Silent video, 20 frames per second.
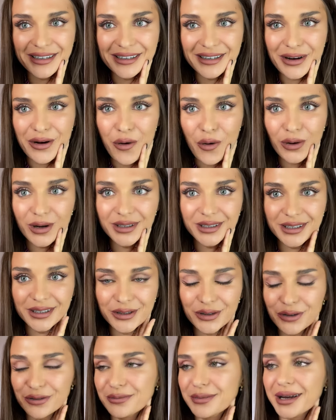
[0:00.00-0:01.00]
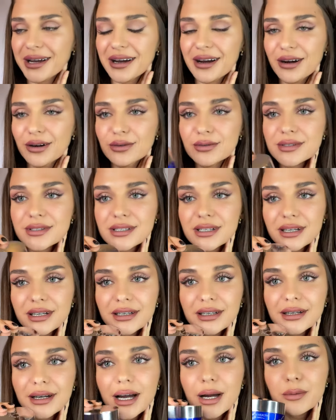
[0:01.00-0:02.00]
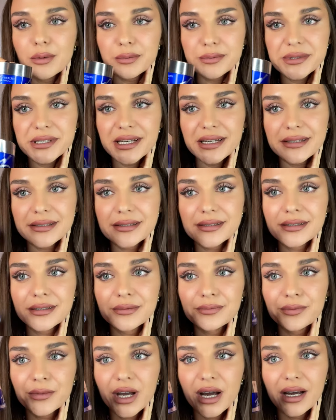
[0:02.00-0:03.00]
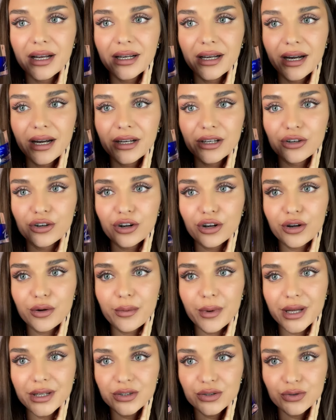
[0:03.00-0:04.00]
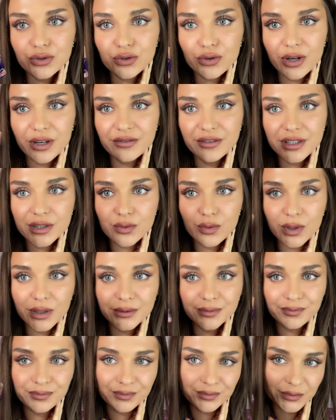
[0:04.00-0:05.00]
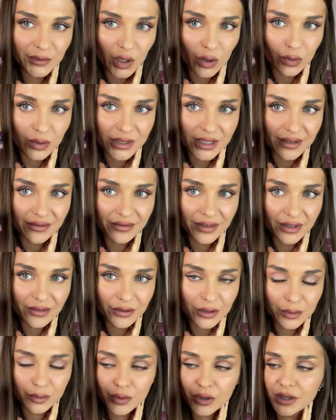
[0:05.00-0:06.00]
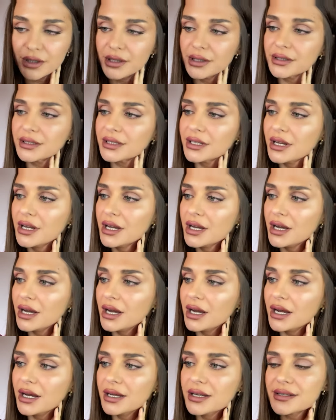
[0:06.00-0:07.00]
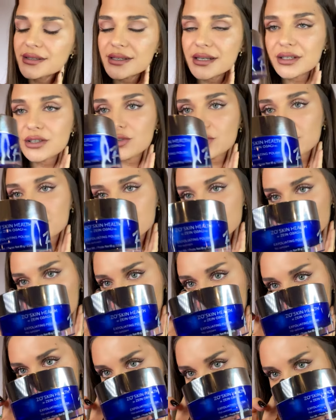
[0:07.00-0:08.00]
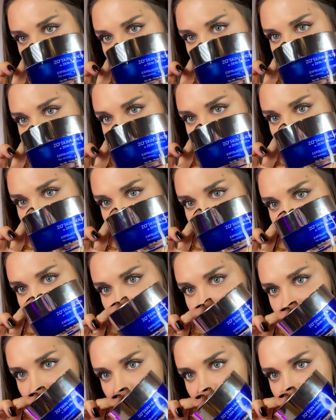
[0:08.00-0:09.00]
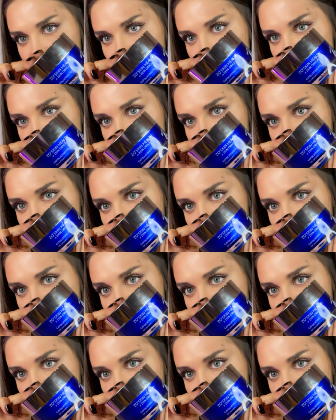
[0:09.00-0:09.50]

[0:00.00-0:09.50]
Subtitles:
corner of my house. I'm obsessed. Highly, highly recommend you try this one. All-time favorite product. Zedo exfoliating polish, guys, by the way.